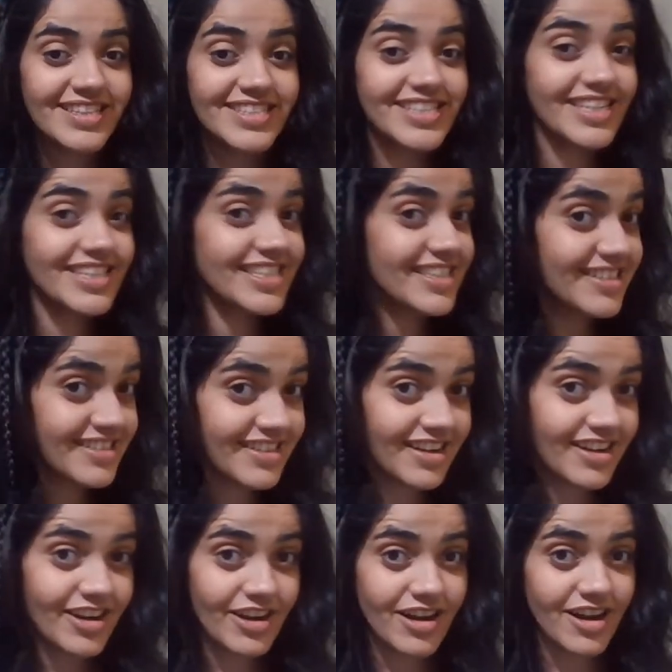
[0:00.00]
dating
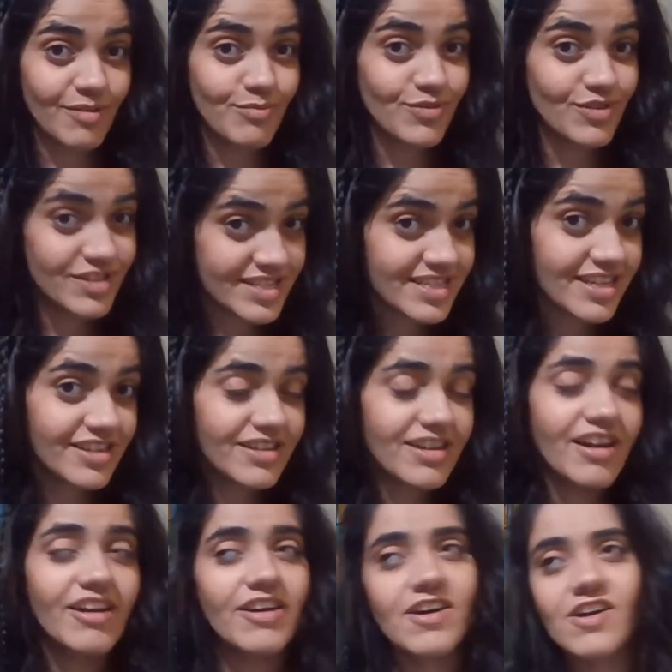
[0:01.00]
a
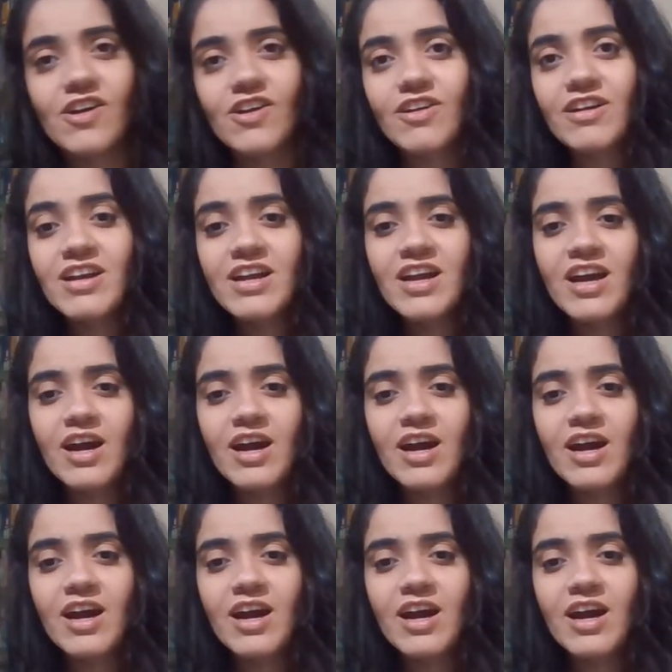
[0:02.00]
Brazilian girl,